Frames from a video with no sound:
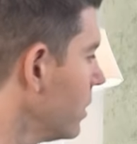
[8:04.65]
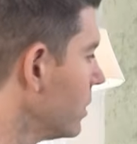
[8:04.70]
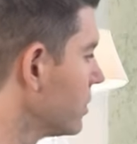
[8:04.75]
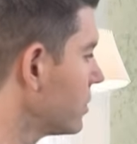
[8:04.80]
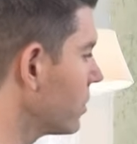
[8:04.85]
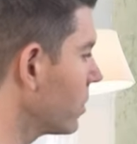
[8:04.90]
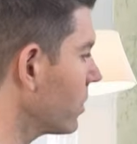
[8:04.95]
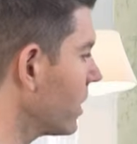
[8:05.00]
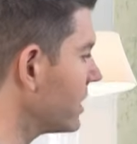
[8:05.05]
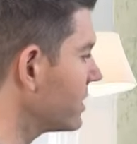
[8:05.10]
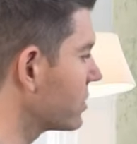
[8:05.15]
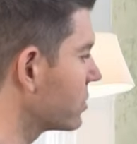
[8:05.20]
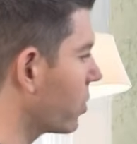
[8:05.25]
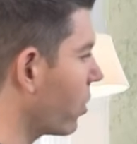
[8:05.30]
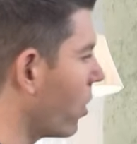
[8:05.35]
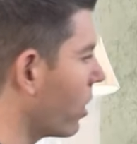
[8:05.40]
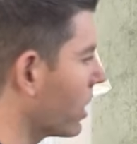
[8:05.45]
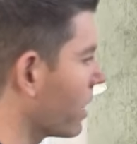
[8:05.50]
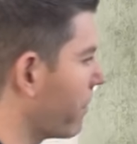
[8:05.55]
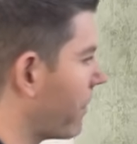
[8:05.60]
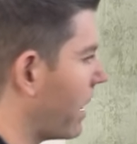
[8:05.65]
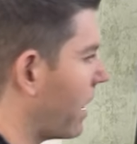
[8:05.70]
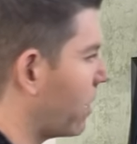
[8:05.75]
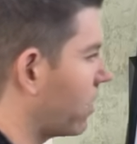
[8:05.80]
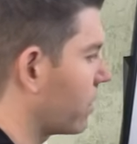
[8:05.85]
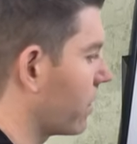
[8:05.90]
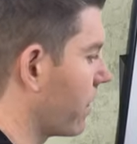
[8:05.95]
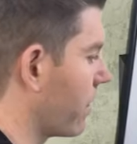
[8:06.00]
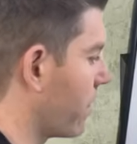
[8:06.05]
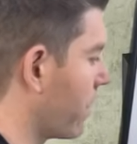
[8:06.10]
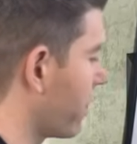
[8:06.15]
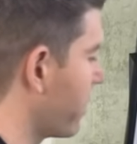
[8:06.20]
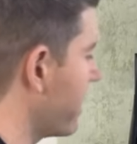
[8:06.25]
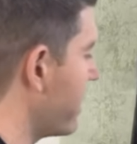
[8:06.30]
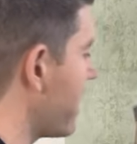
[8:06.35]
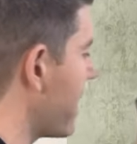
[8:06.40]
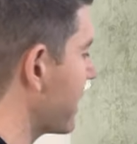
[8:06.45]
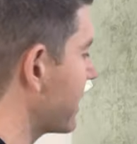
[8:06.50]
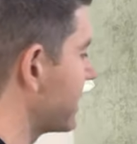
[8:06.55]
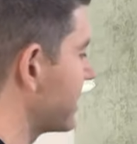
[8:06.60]
So let's talk about the
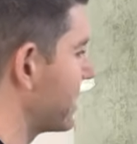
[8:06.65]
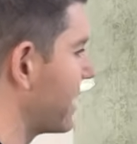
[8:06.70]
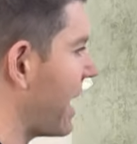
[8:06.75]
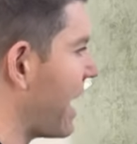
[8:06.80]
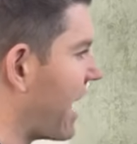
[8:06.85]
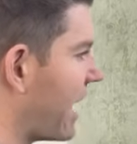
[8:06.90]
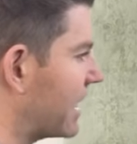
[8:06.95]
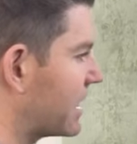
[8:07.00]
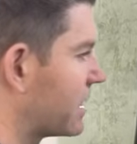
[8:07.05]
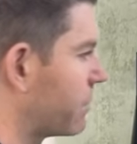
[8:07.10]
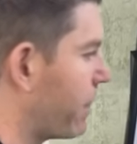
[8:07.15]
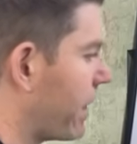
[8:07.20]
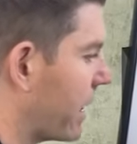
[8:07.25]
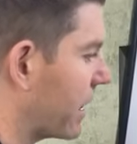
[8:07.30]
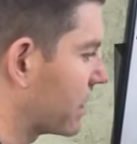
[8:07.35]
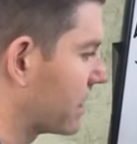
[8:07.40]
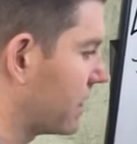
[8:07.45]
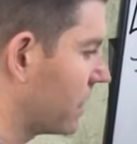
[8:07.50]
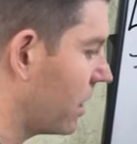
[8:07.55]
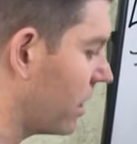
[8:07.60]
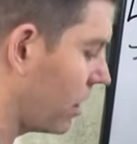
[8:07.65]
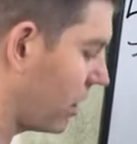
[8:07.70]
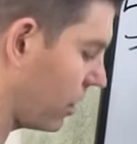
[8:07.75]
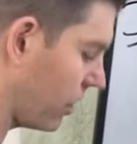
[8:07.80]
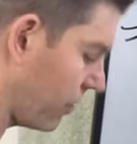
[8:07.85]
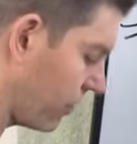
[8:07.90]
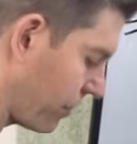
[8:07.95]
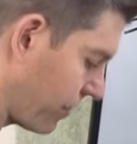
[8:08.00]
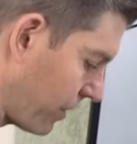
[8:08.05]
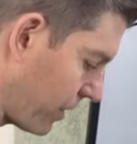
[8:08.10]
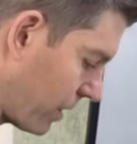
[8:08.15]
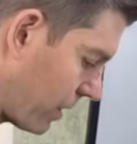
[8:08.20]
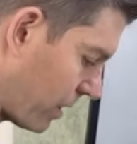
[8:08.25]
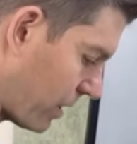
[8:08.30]
next aspect of